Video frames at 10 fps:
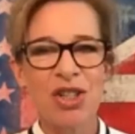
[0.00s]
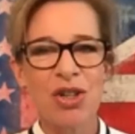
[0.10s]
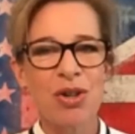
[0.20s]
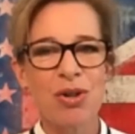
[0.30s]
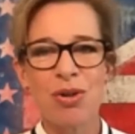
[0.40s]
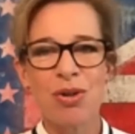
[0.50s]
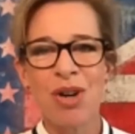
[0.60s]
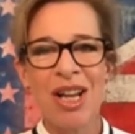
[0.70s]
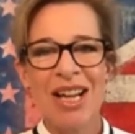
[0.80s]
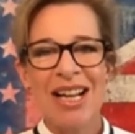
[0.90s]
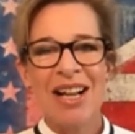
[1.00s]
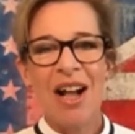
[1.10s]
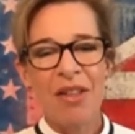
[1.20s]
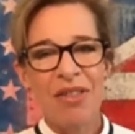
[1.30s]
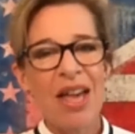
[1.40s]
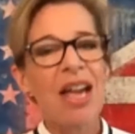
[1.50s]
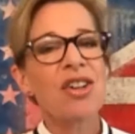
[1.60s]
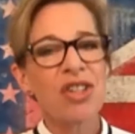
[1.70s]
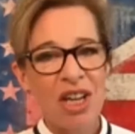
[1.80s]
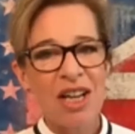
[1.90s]
do better than us in school.
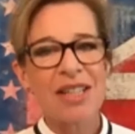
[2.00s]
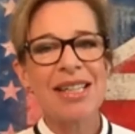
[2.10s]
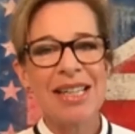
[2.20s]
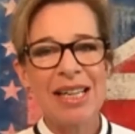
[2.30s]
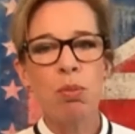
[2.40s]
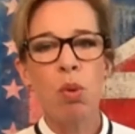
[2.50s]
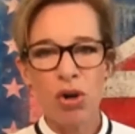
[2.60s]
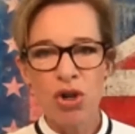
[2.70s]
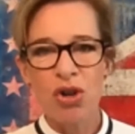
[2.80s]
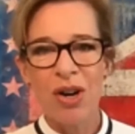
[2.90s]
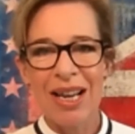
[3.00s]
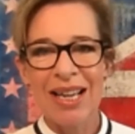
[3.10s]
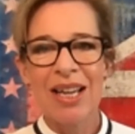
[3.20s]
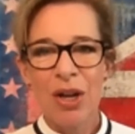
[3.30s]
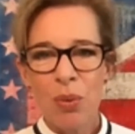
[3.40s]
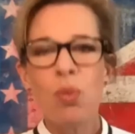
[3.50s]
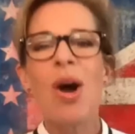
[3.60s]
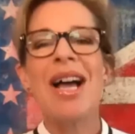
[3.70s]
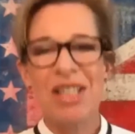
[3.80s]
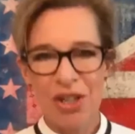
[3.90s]
They are certainly wondering where to
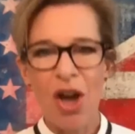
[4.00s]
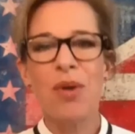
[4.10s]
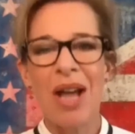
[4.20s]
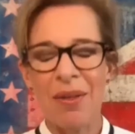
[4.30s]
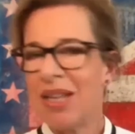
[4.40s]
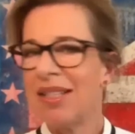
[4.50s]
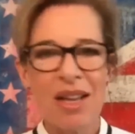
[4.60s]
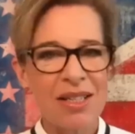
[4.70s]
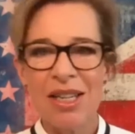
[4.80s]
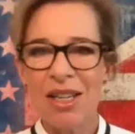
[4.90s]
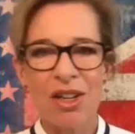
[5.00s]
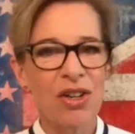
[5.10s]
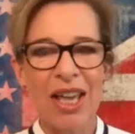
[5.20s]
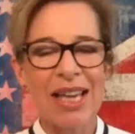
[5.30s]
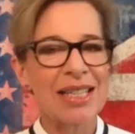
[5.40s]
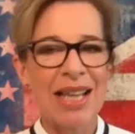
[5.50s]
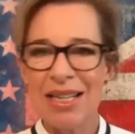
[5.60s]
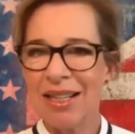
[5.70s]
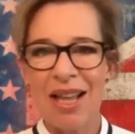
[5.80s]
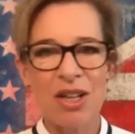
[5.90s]
go now. They certainly aren't looking at sending their
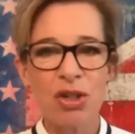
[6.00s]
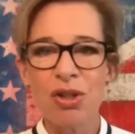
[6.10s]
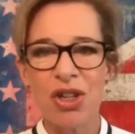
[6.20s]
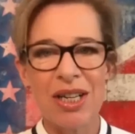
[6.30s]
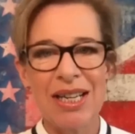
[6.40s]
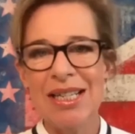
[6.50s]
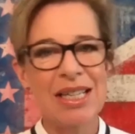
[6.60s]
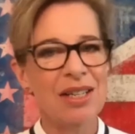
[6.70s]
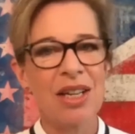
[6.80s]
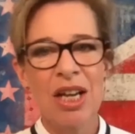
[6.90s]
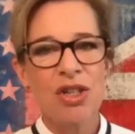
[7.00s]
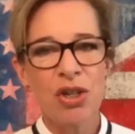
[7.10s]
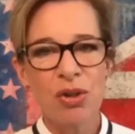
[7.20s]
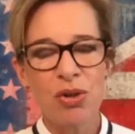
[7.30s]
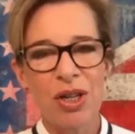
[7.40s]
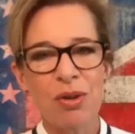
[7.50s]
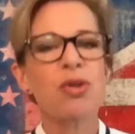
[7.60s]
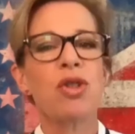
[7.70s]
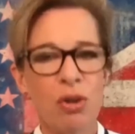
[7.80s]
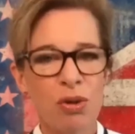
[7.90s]
children, Indian children or
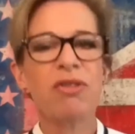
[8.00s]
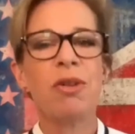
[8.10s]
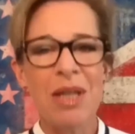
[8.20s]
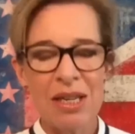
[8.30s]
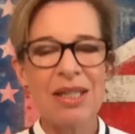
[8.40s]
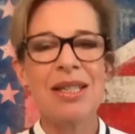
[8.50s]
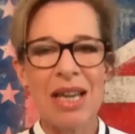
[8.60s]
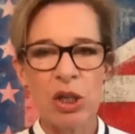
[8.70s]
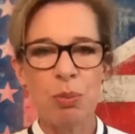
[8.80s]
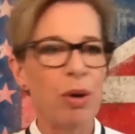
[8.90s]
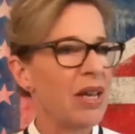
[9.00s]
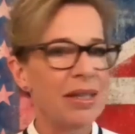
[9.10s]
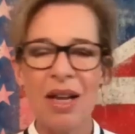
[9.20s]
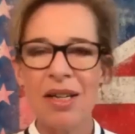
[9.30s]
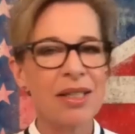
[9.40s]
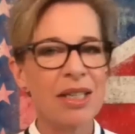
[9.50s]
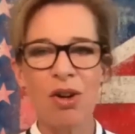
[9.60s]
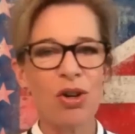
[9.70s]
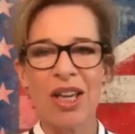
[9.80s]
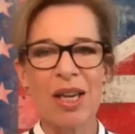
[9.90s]
children from the Indian diaspora. They're certainly not
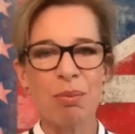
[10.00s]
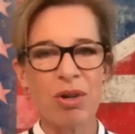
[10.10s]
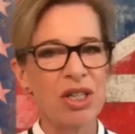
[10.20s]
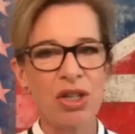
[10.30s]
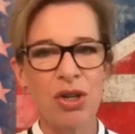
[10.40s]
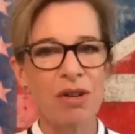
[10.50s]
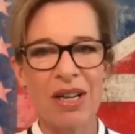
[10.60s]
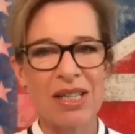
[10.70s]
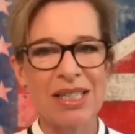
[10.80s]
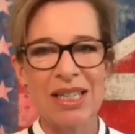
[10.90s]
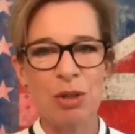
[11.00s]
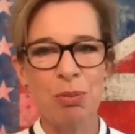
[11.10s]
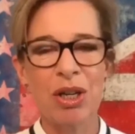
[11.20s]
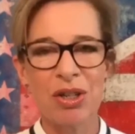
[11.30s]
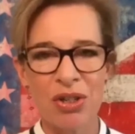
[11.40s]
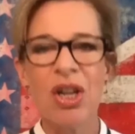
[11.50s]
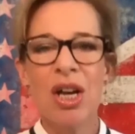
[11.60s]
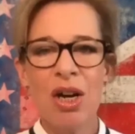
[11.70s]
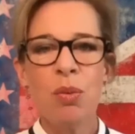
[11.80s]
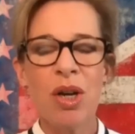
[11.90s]
looking at British universities because
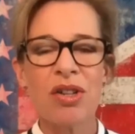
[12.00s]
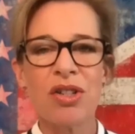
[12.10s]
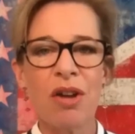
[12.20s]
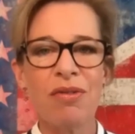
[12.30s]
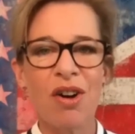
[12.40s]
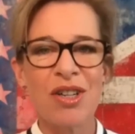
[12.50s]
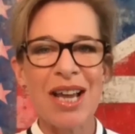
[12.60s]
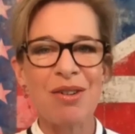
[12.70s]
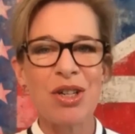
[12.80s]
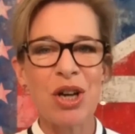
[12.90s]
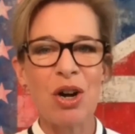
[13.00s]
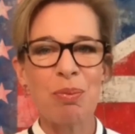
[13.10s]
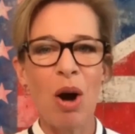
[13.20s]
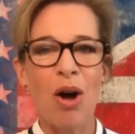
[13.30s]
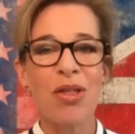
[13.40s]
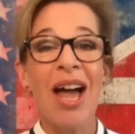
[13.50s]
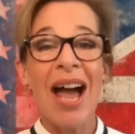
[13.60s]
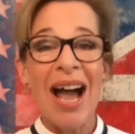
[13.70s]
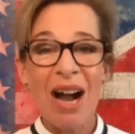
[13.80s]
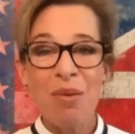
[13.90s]
we are so far down a dark path.
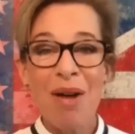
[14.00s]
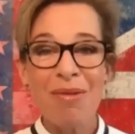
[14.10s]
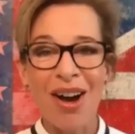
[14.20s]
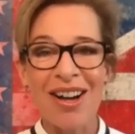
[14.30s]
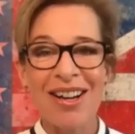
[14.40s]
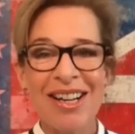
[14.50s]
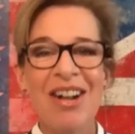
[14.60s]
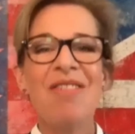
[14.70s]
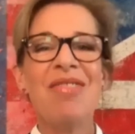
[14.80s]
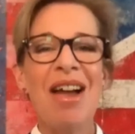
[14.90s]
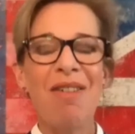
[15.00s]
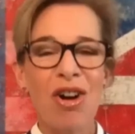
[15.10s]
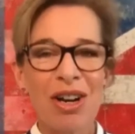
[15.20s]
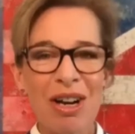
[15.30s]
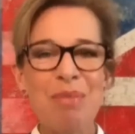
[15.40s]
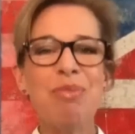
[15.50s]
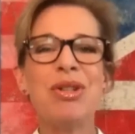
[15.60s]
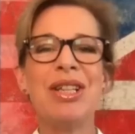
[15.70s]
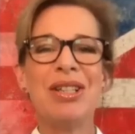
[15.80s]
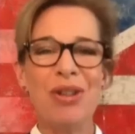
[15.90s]
However, there are
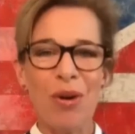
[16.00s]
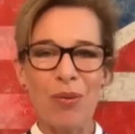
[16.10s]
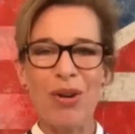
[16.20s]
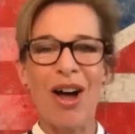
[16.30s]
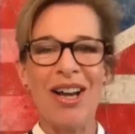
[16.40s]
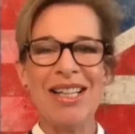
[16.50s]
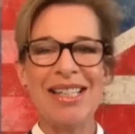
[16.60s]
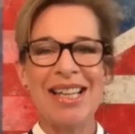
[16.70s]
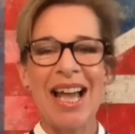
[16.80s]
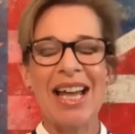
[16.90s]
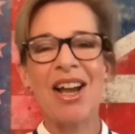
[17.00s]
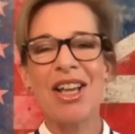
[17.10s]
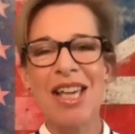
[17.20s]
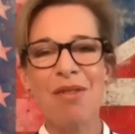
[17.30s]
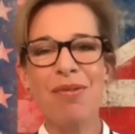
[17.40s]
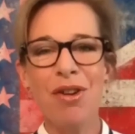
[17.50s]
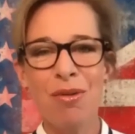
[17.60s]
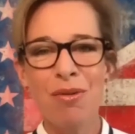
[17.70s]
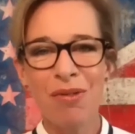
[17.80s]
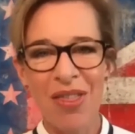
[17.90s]
glimpses of light, and I give
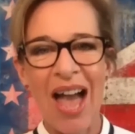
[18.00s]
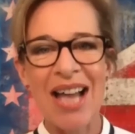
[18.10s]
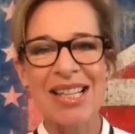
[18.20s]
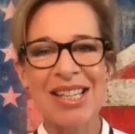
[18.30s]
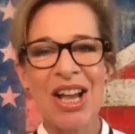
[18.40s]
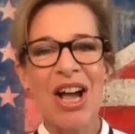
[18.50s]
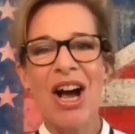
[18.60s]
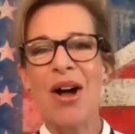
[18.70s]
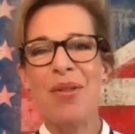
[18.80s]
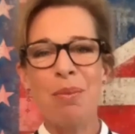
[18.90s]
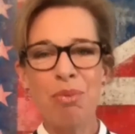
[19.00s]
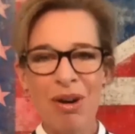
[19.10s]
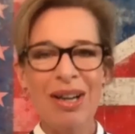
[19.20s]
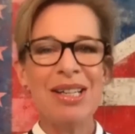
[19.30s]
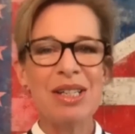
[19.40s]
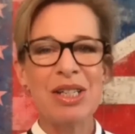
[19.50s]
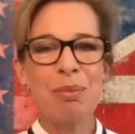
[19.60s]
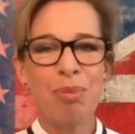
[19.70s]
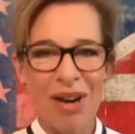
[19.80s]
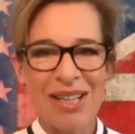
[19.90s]
you for that the brilliant
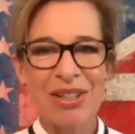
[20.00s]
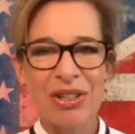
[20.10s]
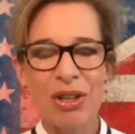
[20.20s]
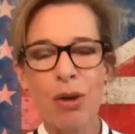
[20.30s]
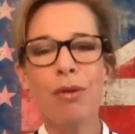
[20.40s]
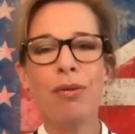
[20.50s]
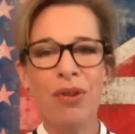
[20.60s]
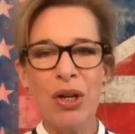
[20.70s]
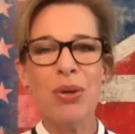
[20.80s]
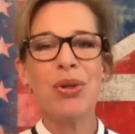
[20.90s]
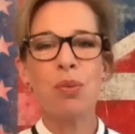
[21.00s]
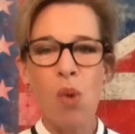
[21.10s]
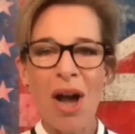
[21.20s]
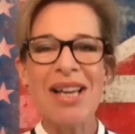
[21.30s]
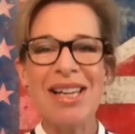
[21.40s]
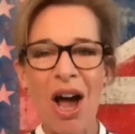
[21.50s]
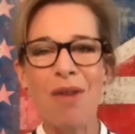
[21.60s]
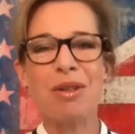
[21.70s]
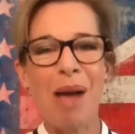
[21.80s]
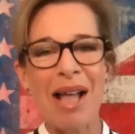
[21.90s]
Brits who flew the White
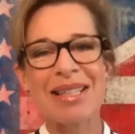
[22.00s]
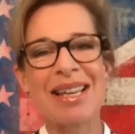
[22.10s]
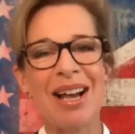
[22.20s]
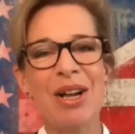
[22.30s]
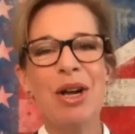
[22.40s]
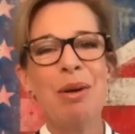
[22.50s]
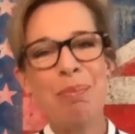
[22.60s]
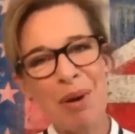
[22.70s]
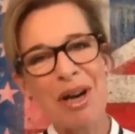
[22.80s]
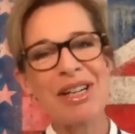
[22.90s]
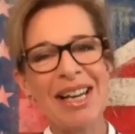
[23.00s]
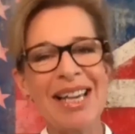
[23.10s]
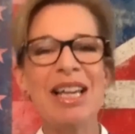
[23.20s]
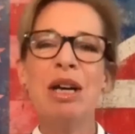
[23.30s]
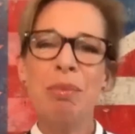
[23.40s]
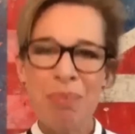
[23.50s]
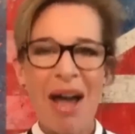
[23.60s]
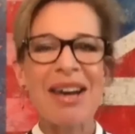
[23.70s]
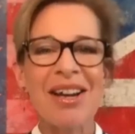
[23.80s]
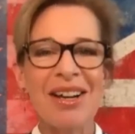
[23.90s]
Lives Matter Burnley
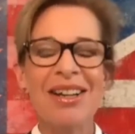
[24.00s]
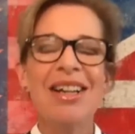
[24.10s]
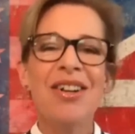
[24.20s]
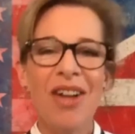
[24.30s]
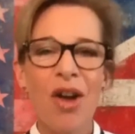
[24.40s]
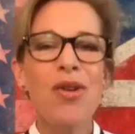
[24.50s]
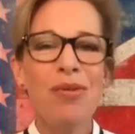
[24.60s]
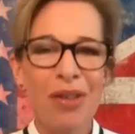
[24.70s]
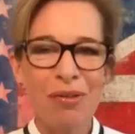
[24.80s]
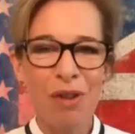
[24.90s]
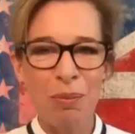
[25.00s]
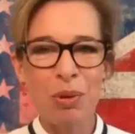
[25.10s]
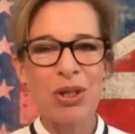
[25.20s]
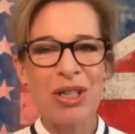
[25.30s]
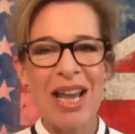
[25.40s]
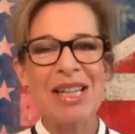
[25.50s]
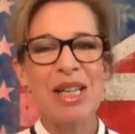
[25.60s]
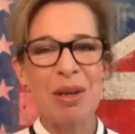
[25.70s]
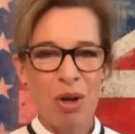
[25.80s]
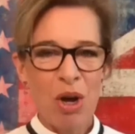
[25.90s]
banner over the football
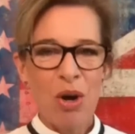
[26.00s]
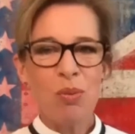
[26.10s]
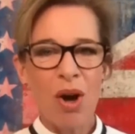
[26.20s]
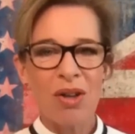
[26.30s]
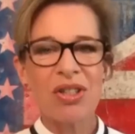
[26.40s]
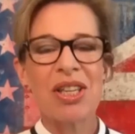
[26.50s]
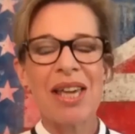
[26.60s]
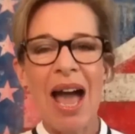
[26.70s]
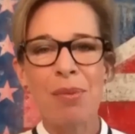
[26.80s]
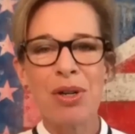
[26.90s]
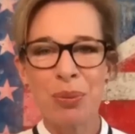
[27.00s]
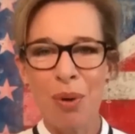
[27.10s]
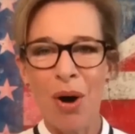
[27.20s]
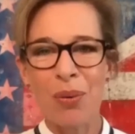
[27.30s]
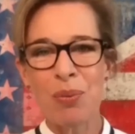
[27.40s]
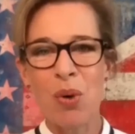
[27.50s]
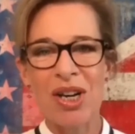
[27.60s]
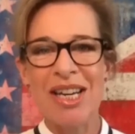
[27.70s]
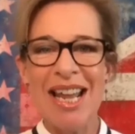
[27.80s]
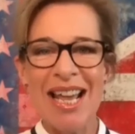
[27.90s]
stadium whilst the cowards were on
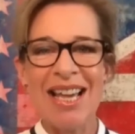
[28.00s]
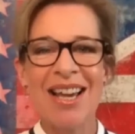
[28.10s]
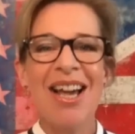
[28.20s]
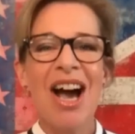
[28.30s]
one knee.